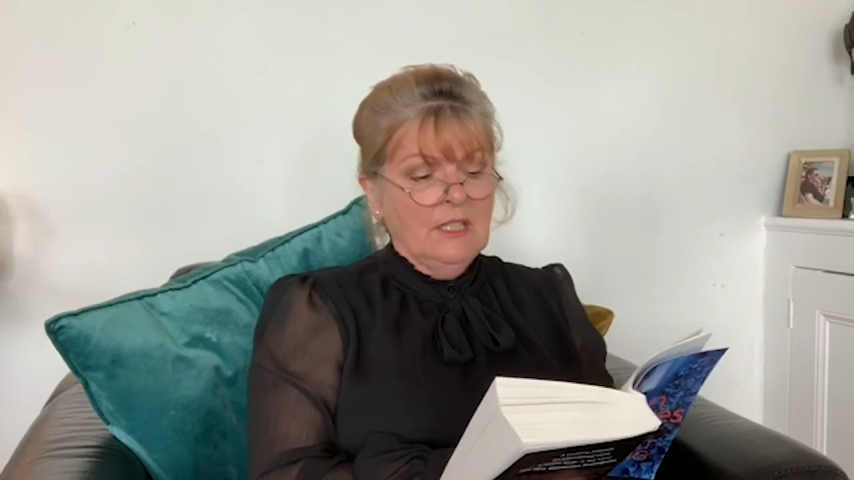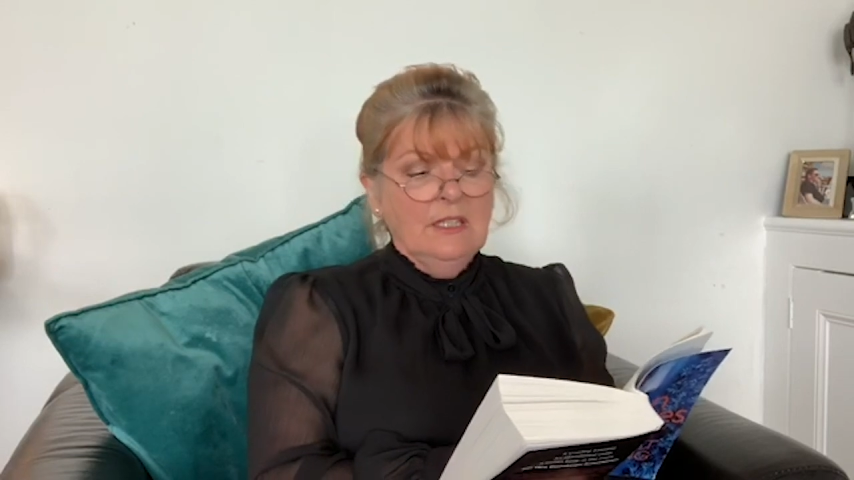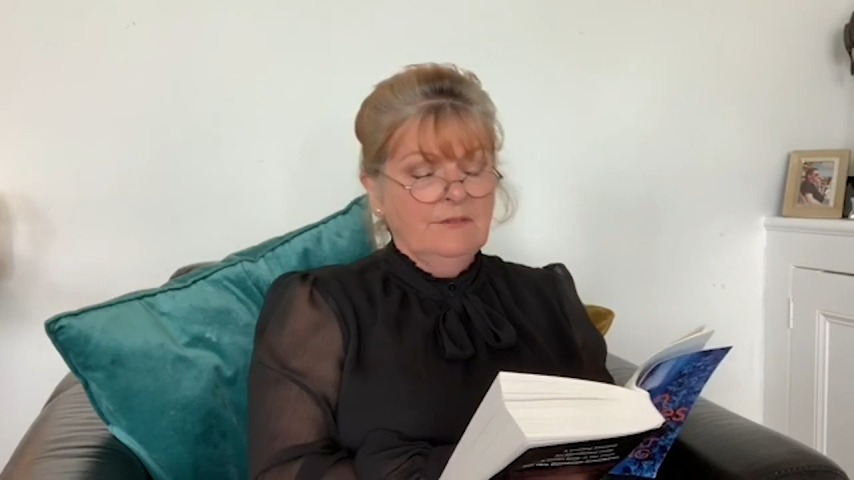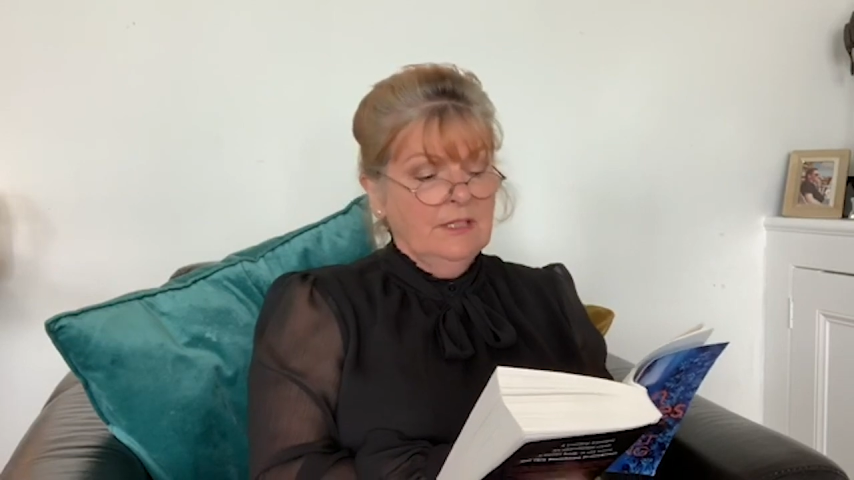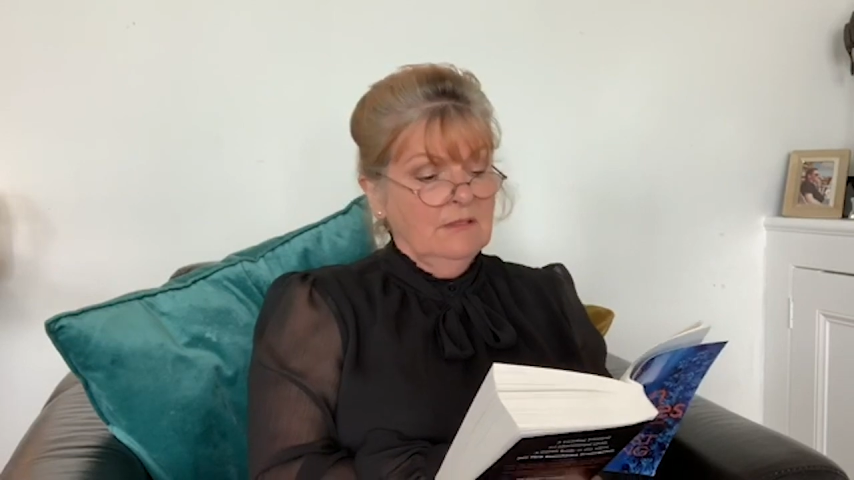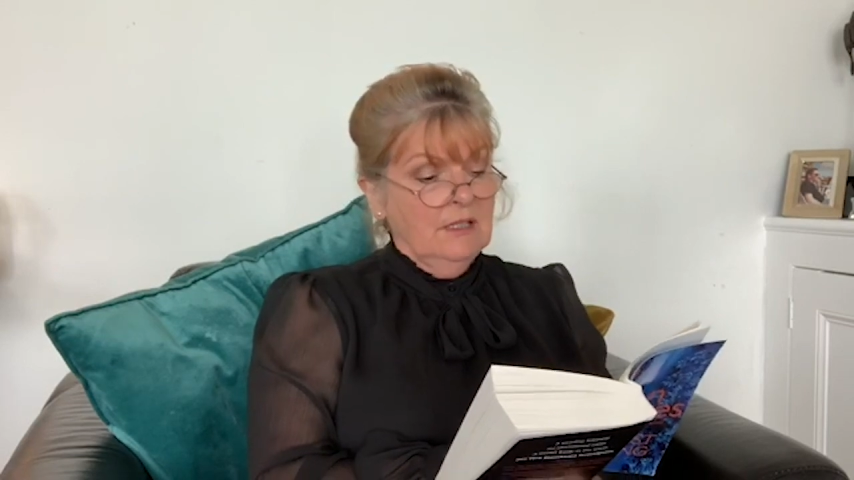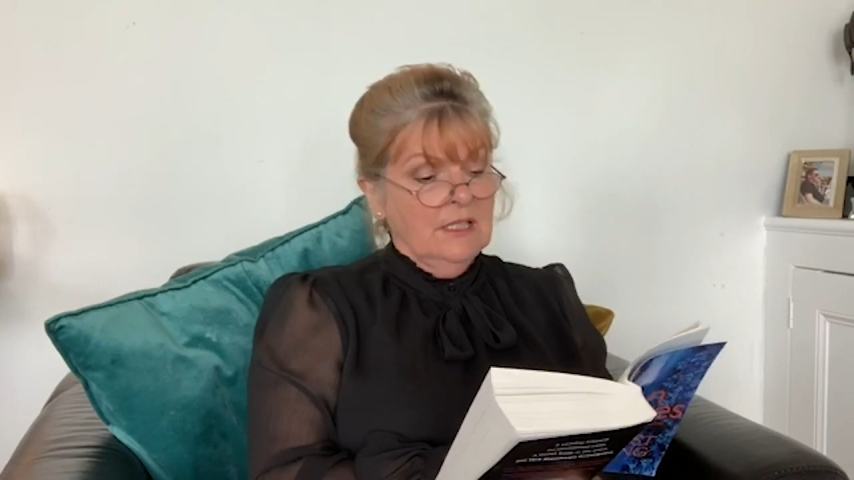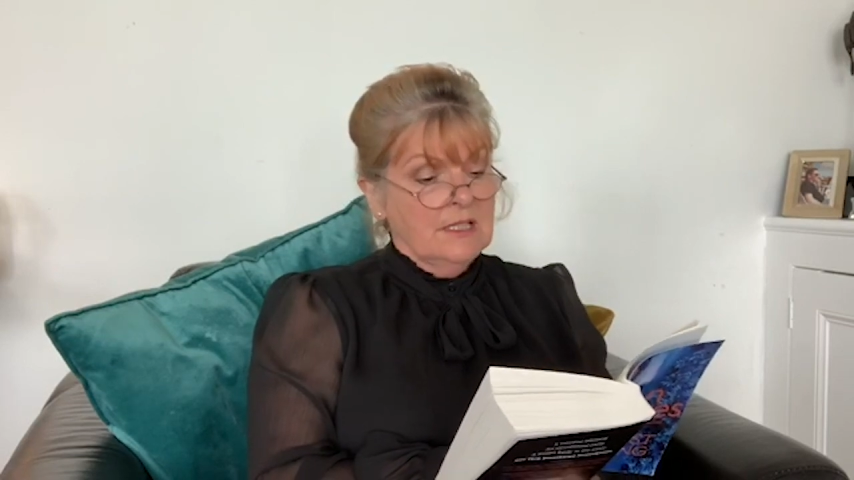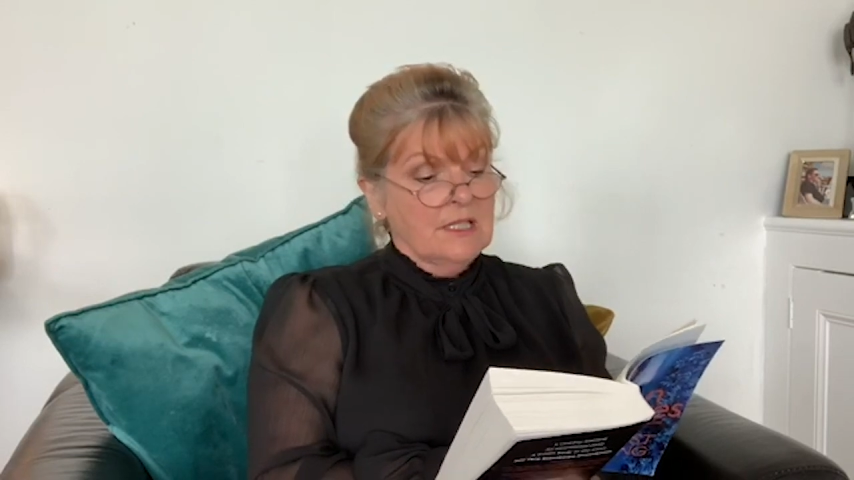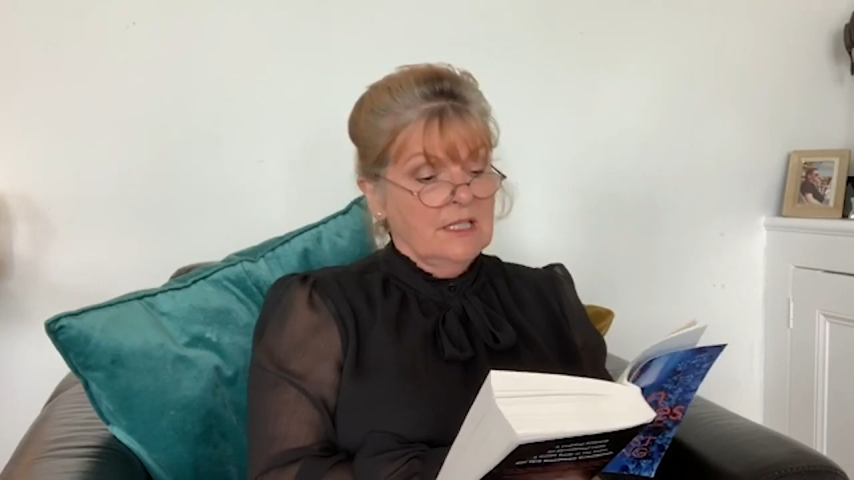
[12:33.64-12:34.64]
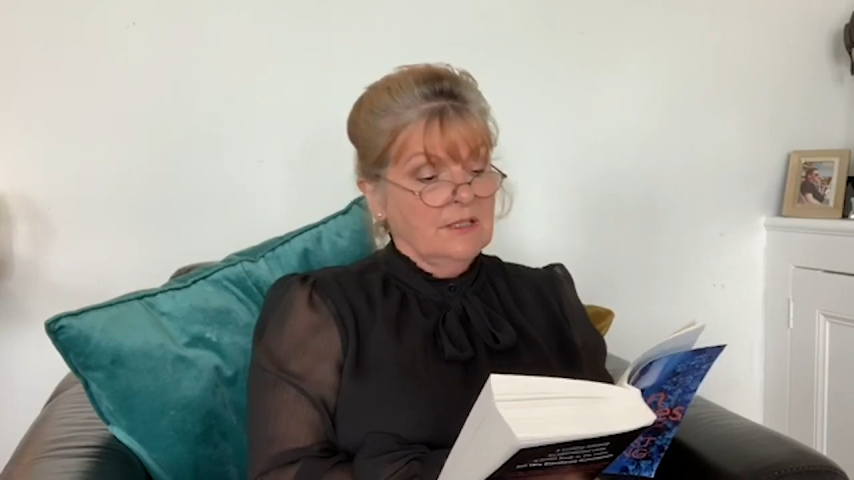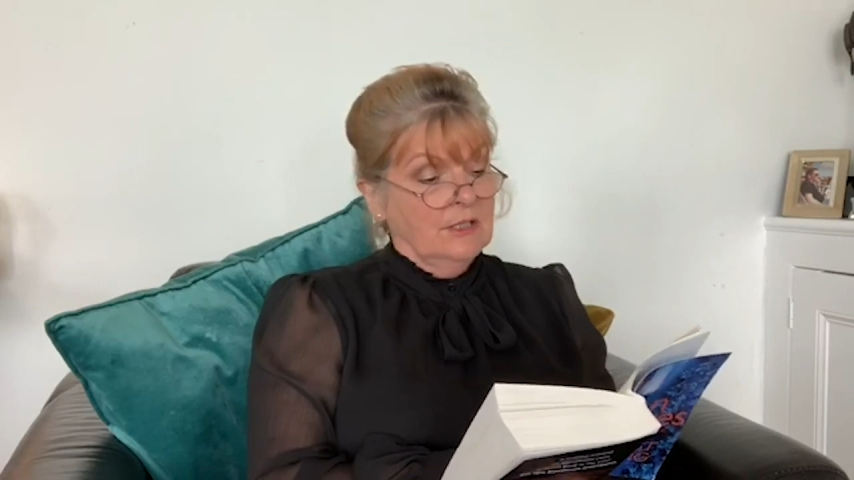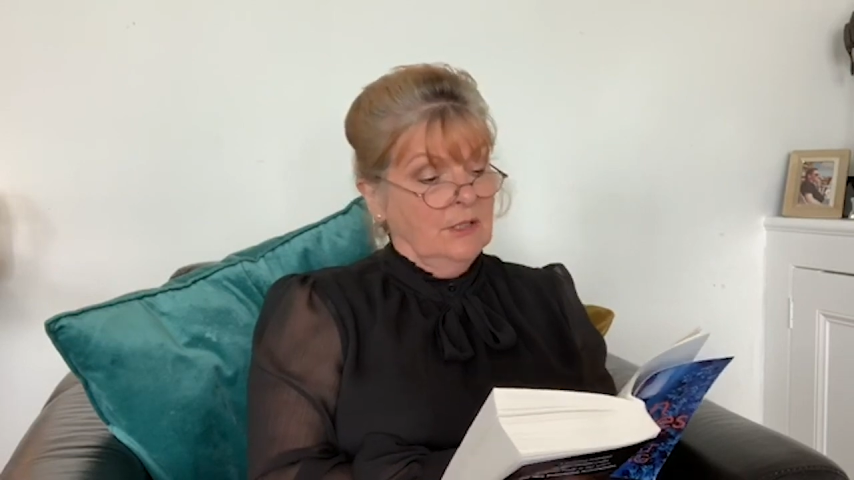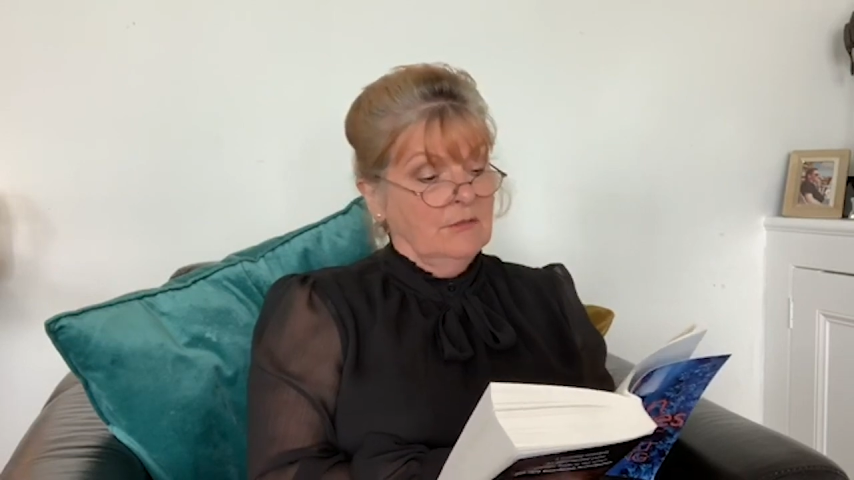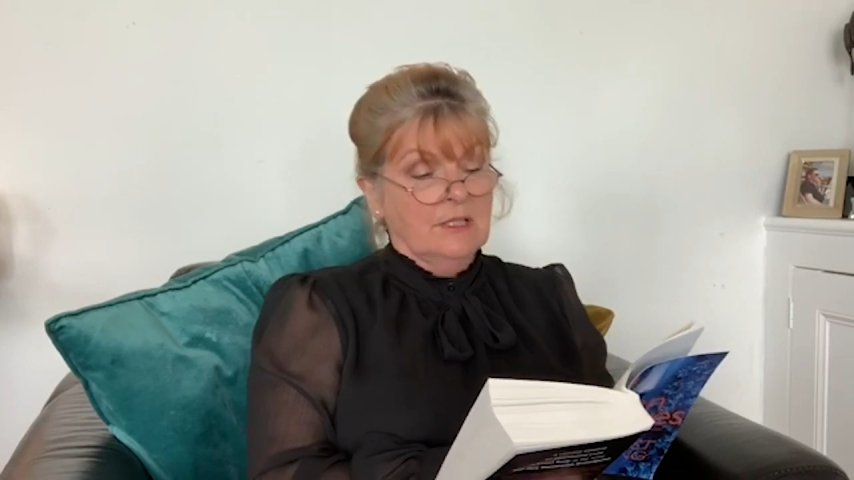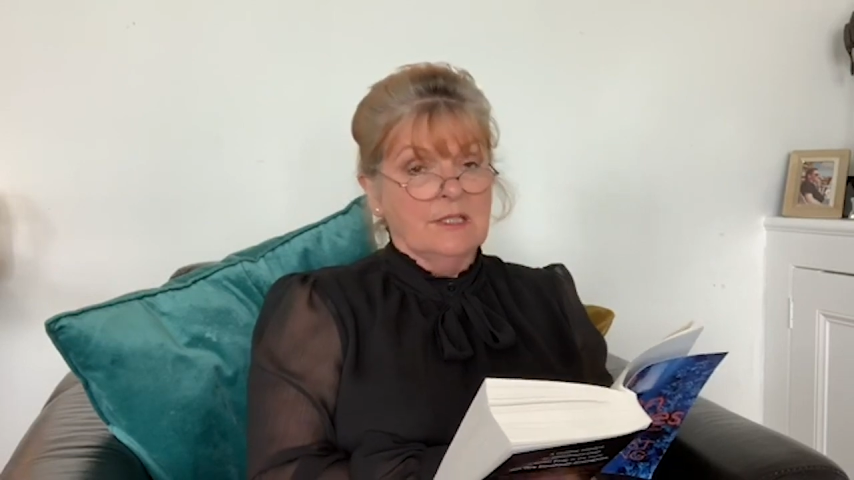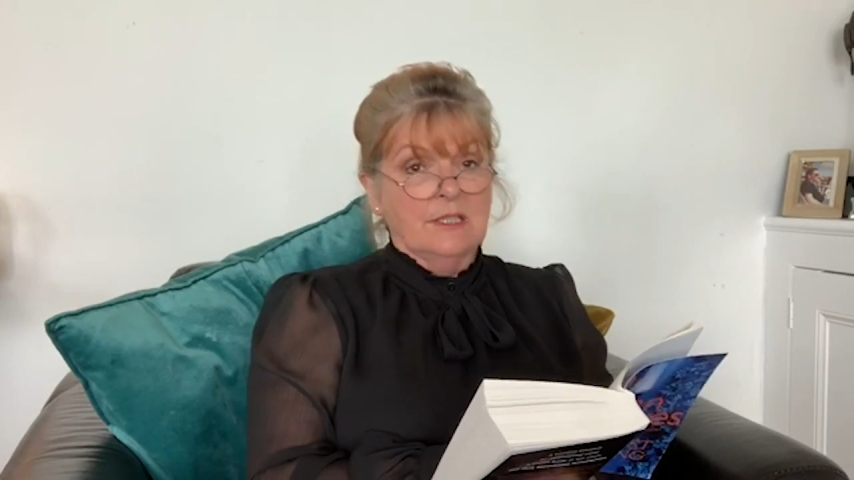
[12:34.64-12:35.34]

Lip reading: Vera had seen the notice